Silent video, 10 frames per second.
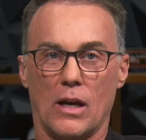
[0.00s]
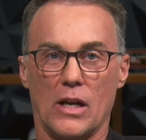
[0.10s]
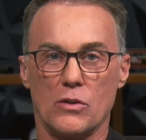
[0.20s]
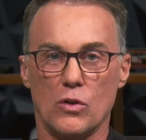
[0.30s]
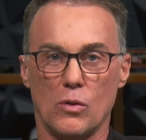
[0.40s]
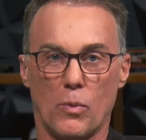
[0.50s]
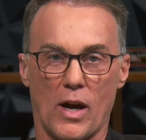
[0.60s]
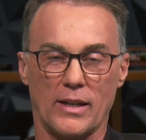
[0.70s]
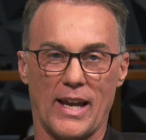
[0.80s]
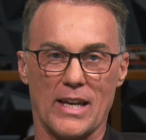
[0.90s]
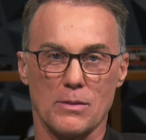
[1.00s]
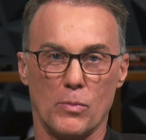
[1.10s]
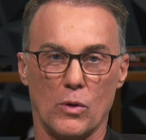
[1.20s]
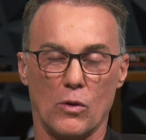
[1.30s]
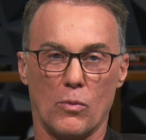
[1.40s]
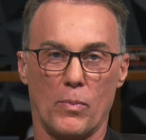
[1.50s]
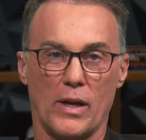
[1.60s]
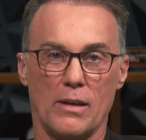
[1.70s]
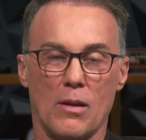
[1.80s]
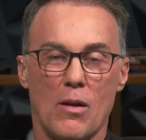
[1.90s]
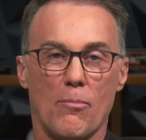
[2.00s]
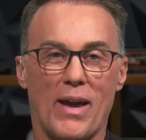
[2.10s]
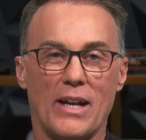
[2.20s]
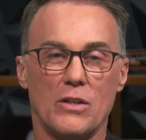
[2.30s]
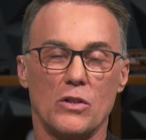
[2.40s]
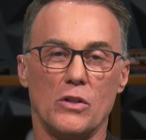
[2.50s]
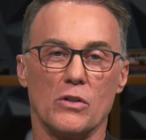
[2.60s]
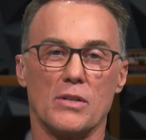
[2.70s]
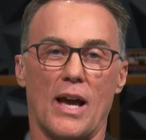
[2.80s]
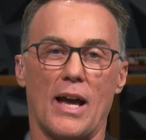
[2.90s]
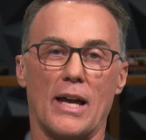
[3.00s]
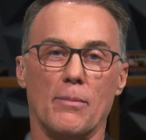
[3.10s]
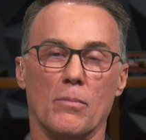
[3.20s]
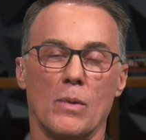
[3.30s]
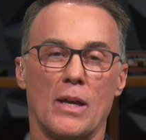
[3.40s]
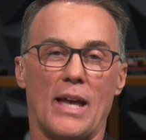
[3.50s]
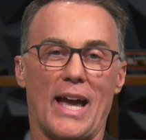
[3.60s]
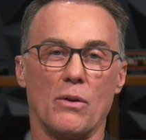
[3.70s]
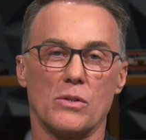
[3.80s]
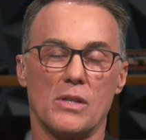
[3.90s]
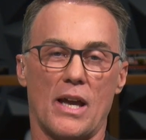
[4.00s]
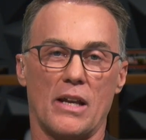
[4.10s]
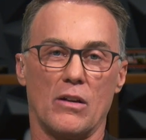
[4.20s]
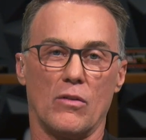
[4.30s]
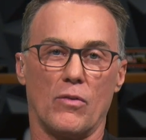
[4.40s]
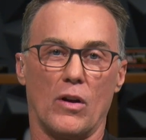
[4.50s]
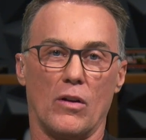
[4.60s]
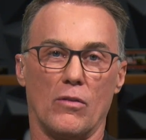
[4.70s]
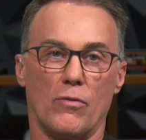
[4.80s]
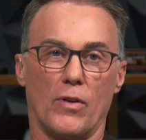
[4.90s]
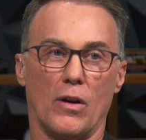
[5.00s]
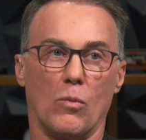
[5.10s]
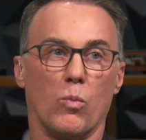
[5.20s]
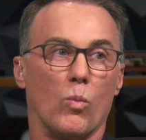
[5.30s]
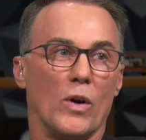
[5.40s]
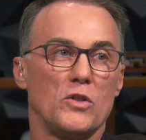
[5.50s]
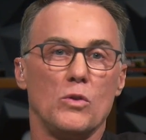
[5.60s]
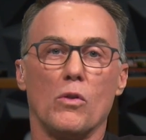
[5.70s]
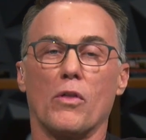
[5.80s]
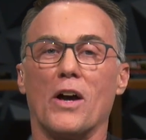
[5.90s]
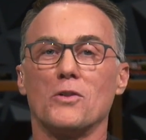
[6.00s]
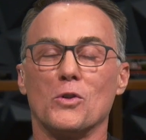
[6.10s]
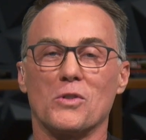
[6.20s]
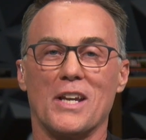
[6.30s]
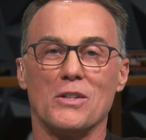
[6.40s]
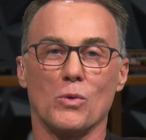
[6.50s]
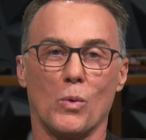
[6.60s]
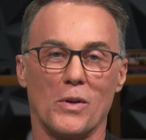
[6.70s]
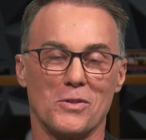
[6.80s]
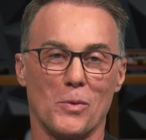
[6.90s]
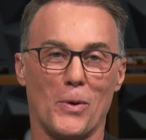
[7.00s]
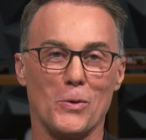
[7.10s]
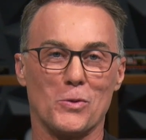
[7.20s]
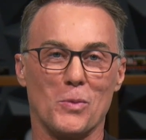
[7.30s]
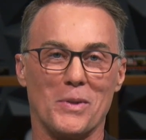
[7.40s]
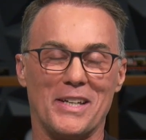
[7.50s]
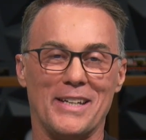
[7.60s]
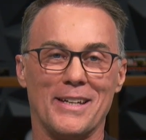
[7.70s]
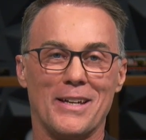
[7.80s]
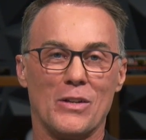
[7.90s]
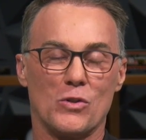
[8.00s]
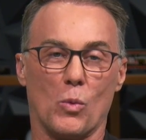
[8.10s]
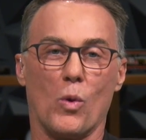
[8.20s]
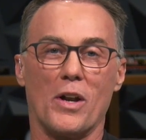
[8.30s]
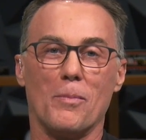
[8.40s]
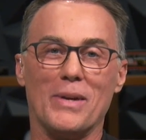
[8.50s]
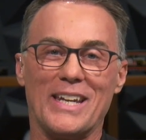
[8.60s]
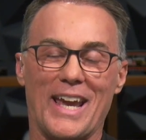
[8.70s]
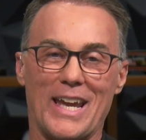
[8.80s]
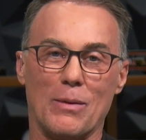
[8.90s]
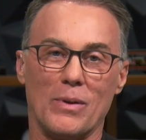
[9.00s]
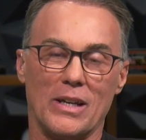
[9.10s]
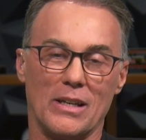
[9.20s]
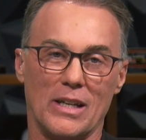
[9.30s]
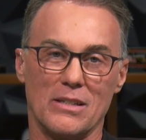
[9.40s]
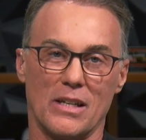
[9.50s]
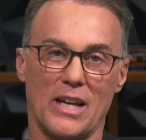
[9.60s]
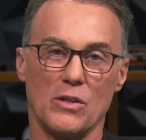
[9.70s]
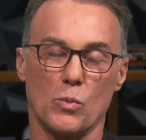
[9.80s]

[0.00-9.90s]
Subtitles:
to the broadcast booth, but managing your time outside of what you thought your schedule was supposed to be to what it became in today's